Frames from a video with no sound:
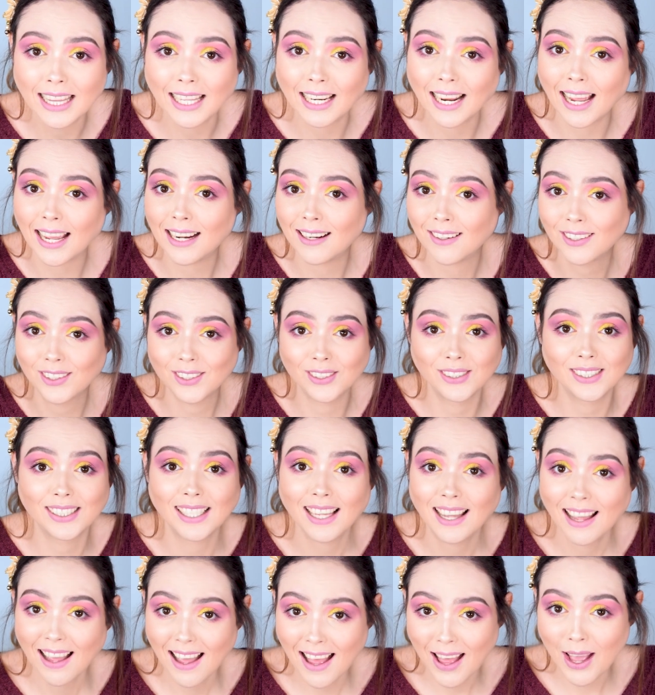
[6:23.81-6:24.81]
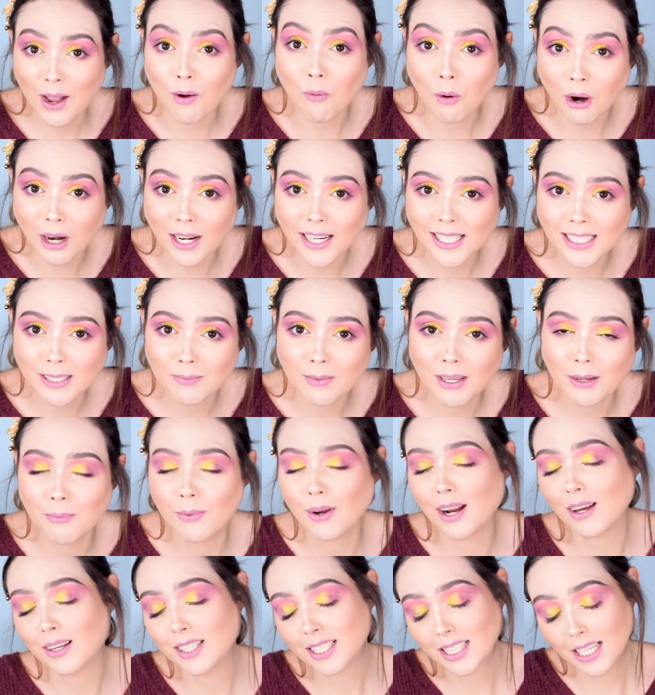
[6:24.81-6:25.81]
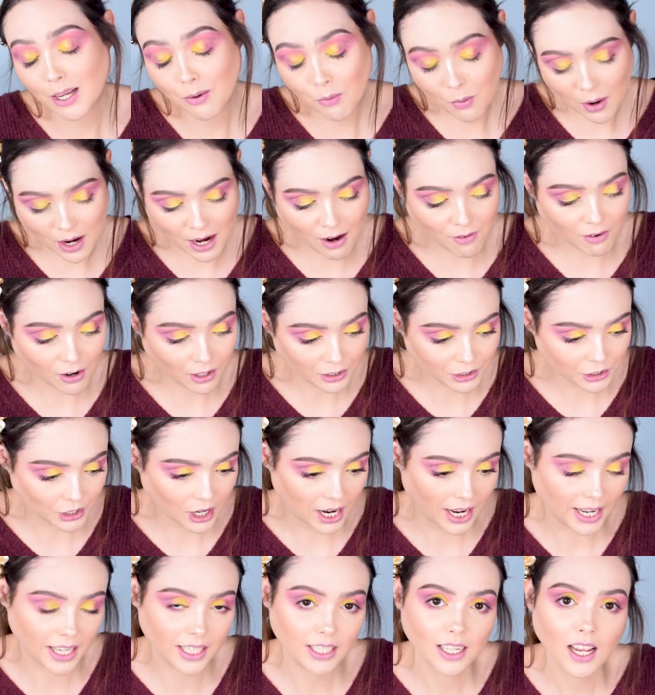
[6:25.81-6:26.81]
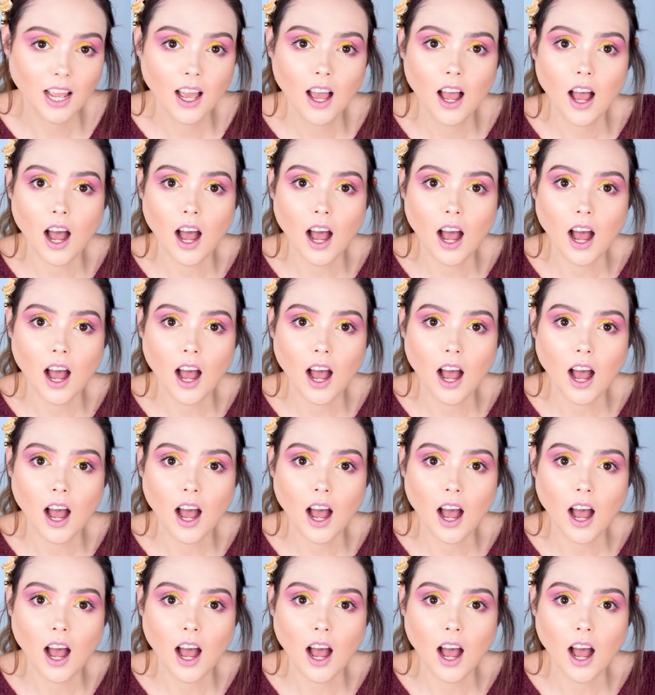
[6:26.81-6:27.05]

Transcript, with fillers: And I don't, it worries me, but I was like, whatever, I'll try it.